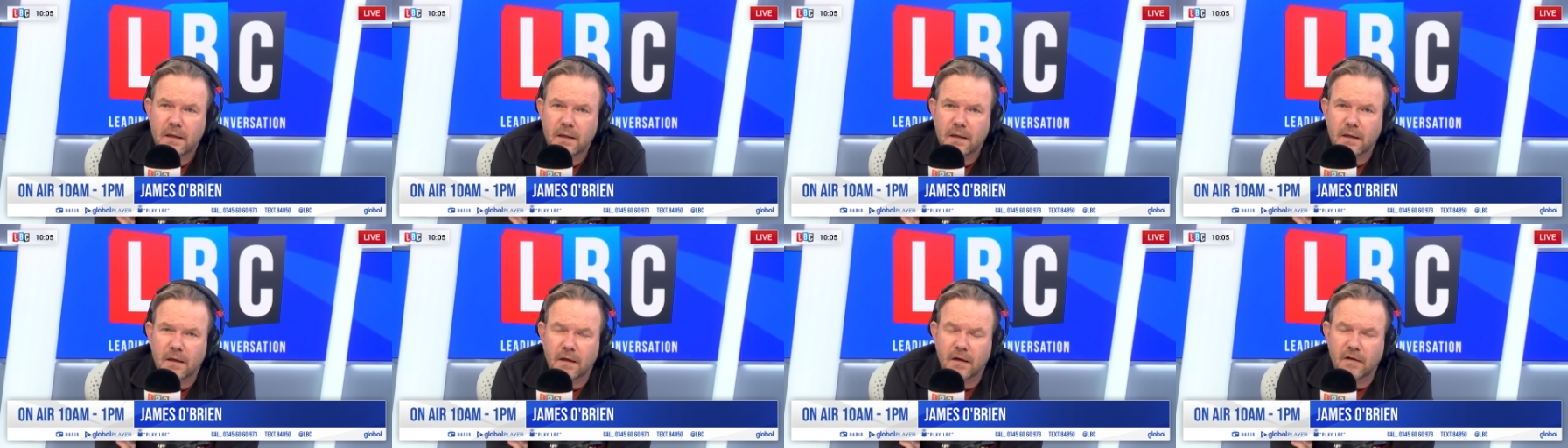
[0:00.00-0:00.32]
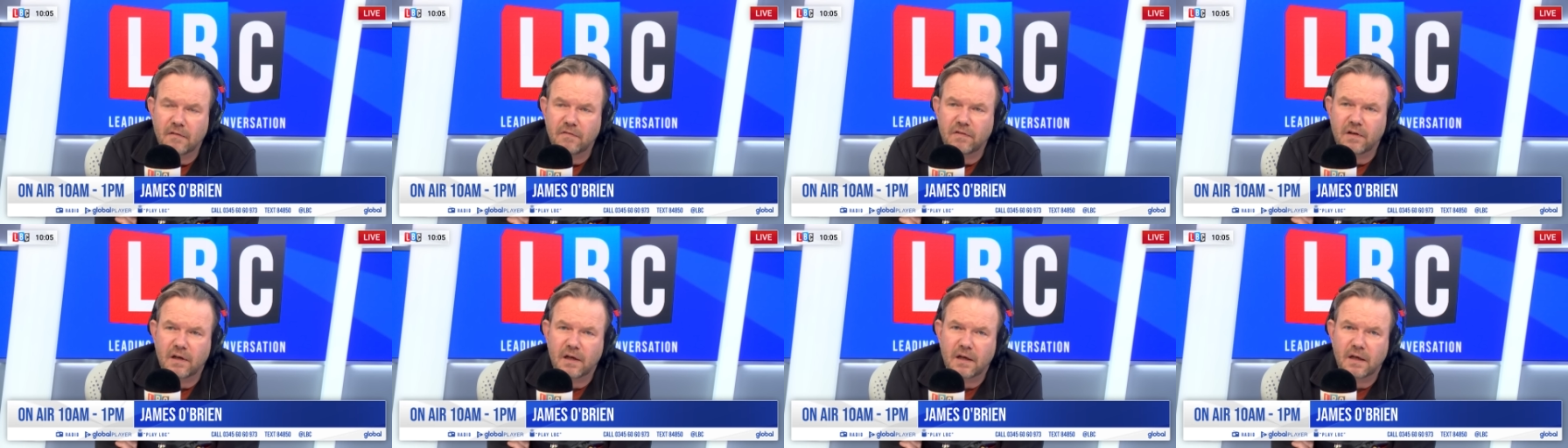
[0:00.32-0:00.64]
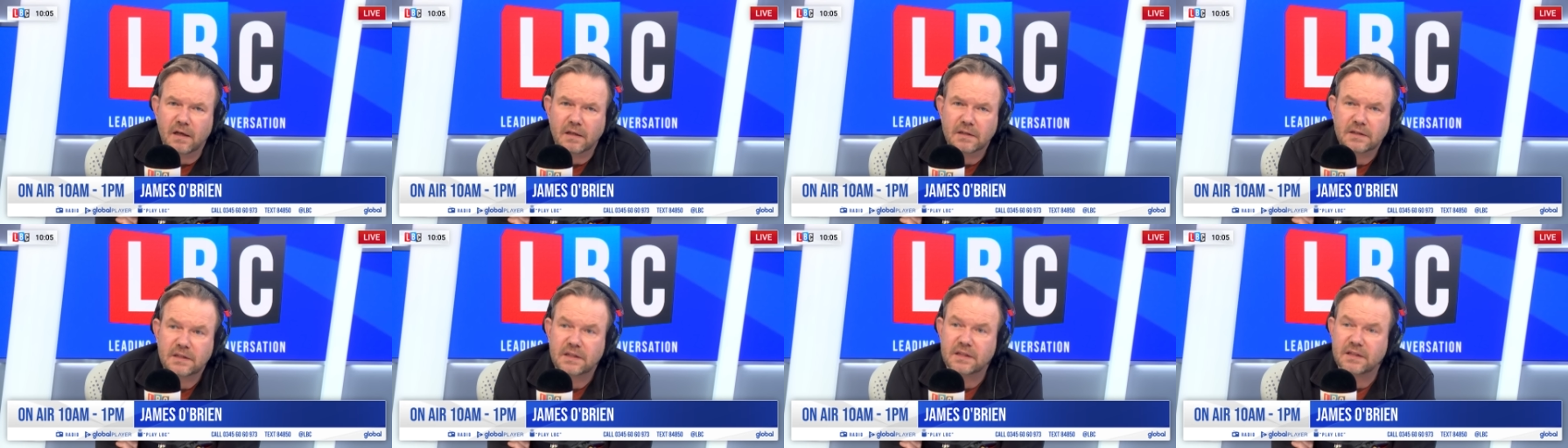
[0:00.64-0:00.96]
of
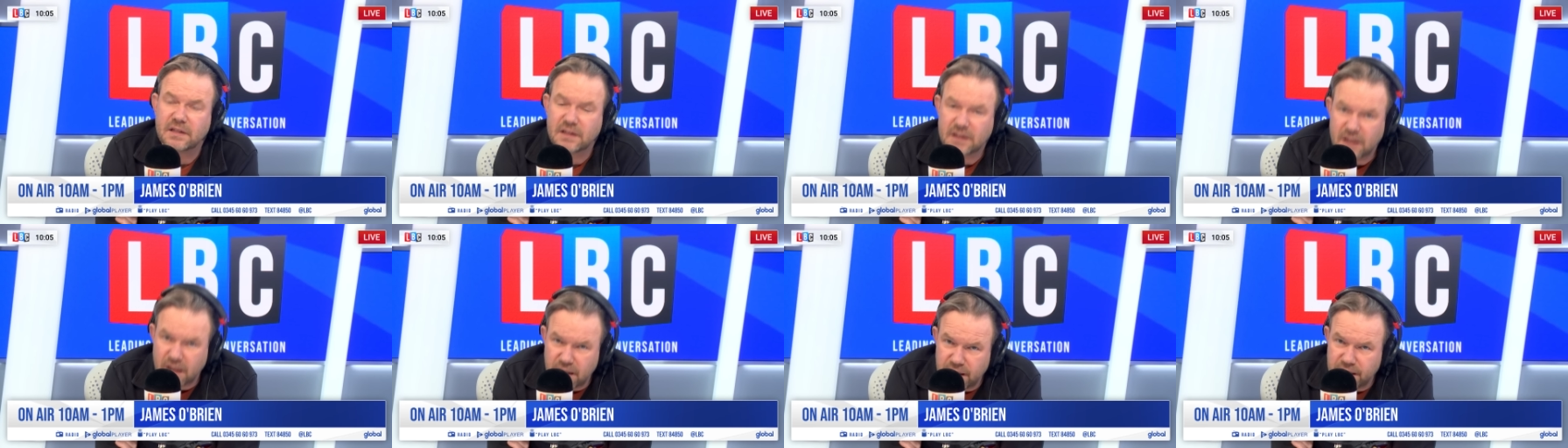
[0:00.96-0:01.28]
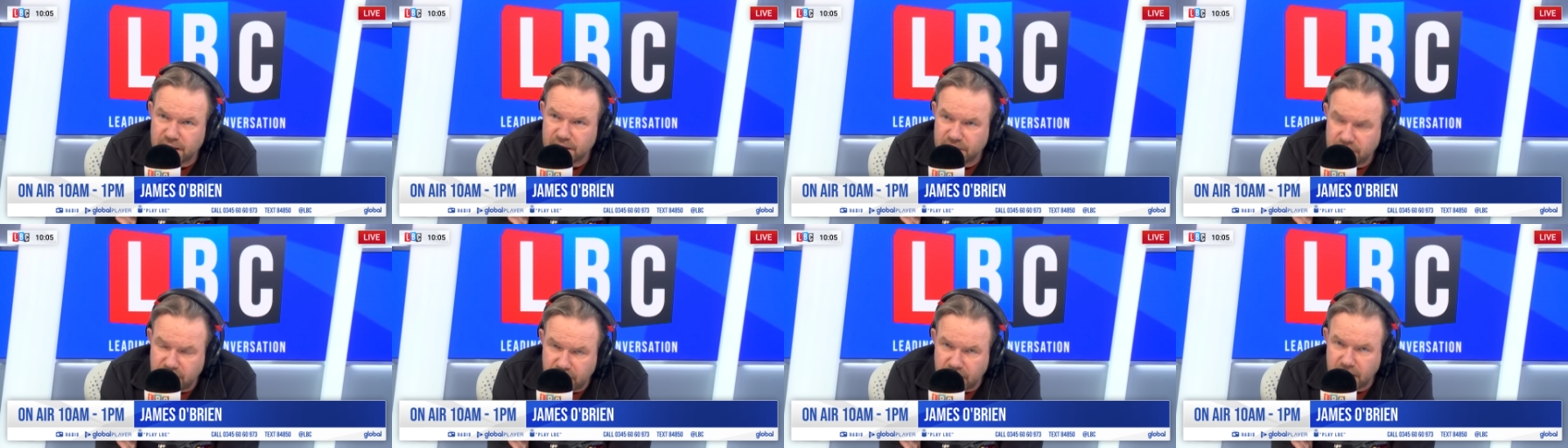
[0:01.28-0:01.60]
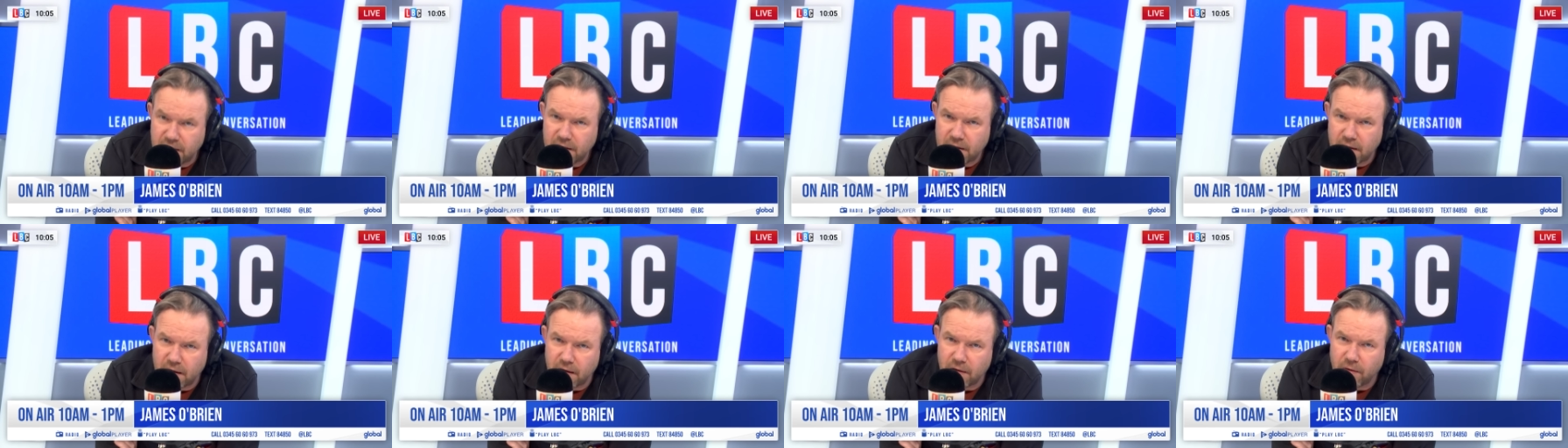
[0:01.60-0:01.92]
our
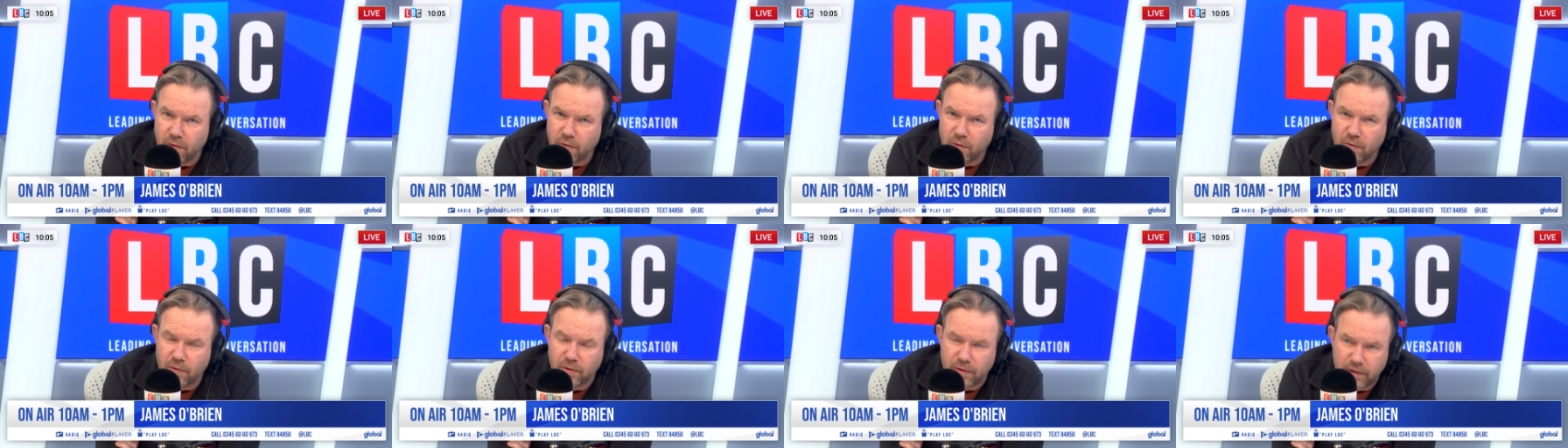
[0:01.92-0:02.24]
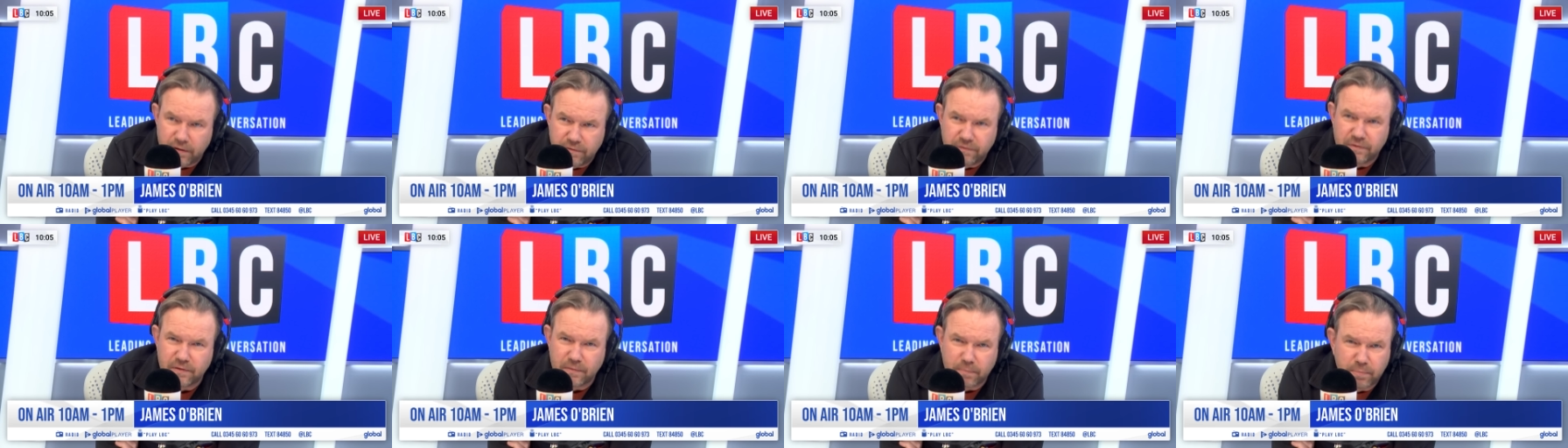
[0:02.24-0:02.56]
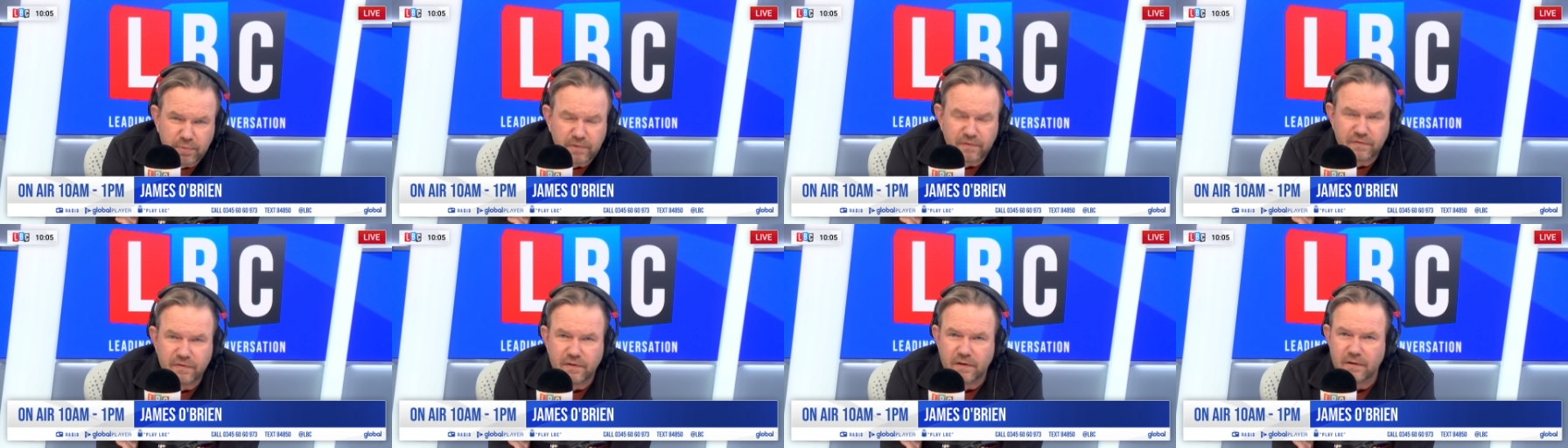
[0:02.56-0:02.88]
society, uh, or if you
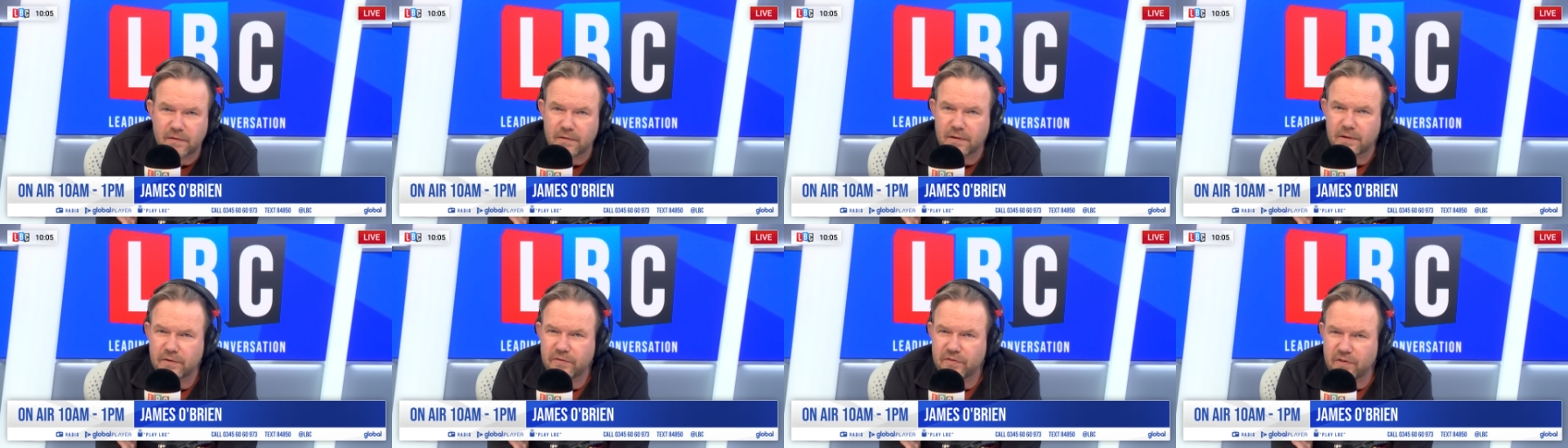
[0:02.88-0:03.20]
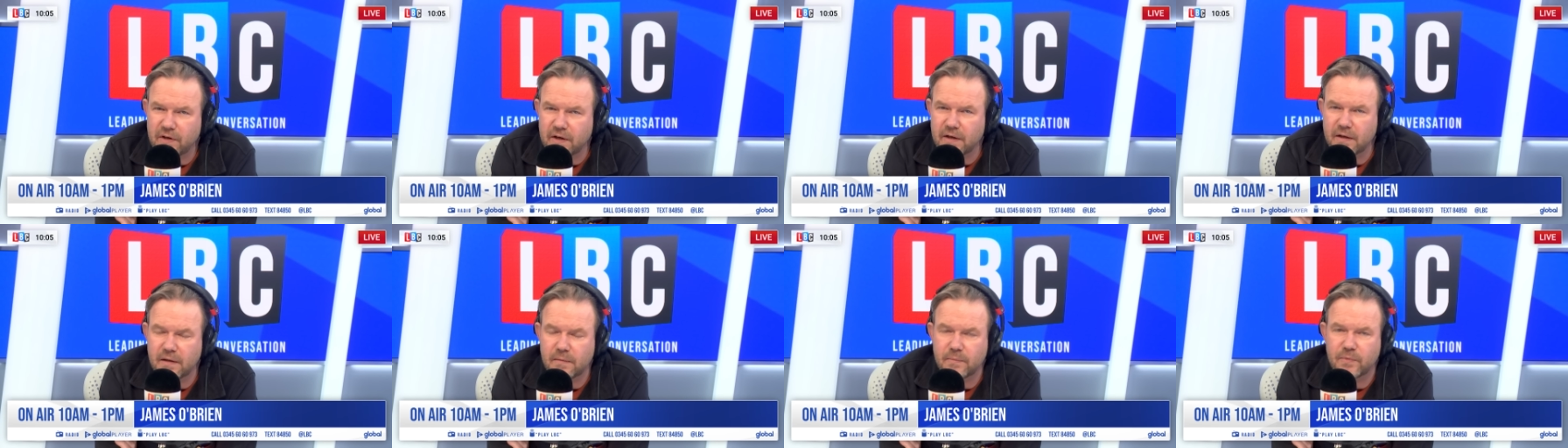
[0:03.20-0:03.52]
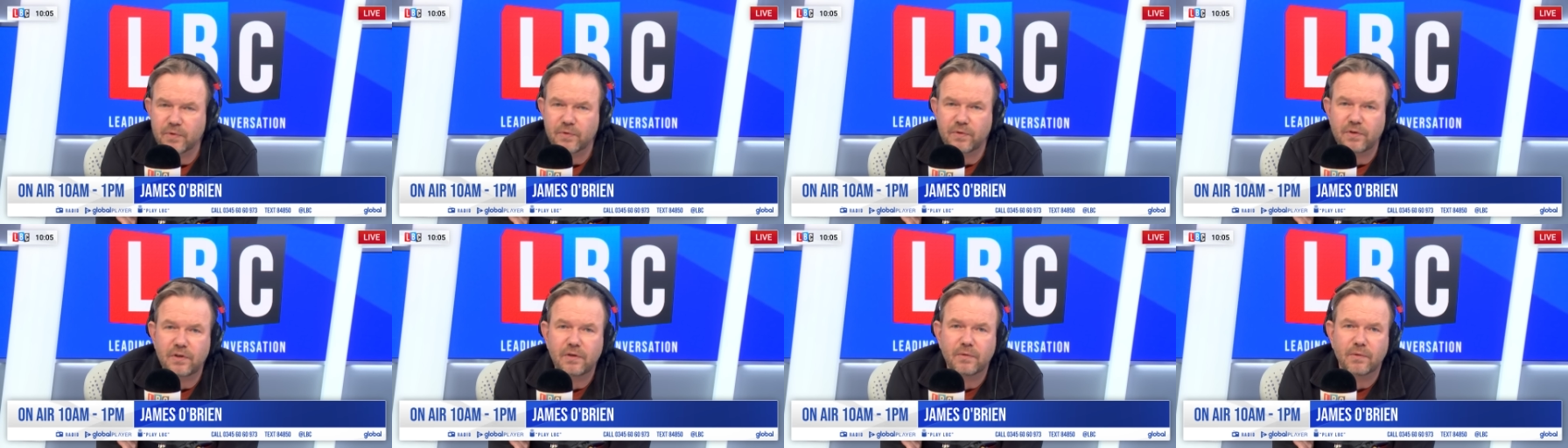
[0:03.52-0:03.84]
prefer a slightly
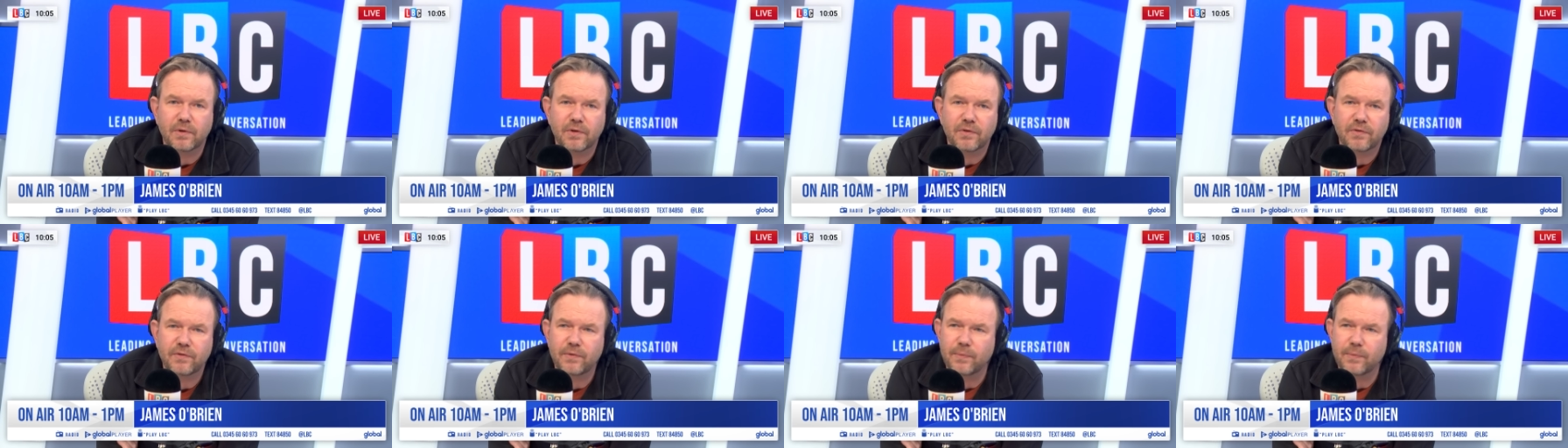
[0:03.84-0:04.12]
more nuanced